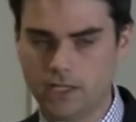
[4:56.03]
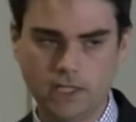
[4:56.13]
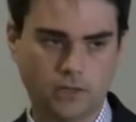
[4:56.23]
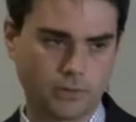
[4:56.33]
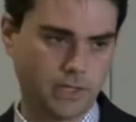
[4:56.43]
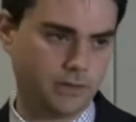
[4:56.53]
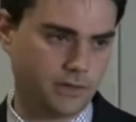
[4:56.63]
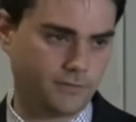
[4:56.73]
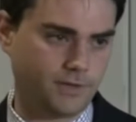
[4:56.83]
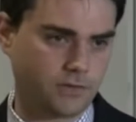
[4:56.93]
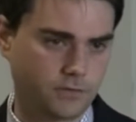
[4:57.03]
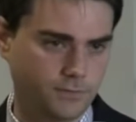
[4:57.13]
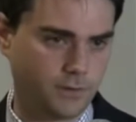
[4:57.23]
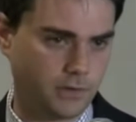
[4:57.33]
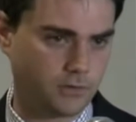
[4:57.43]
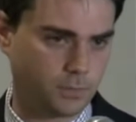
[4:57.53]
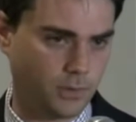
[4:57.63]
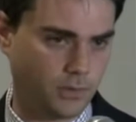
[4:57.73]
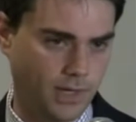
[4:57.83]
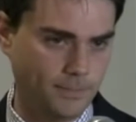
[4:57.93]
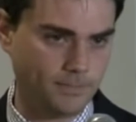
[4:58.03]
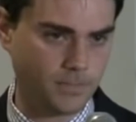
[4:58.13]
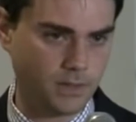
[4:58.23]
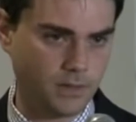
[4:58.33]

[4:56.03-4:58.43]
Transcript: He greenlit the Fast and Furious program.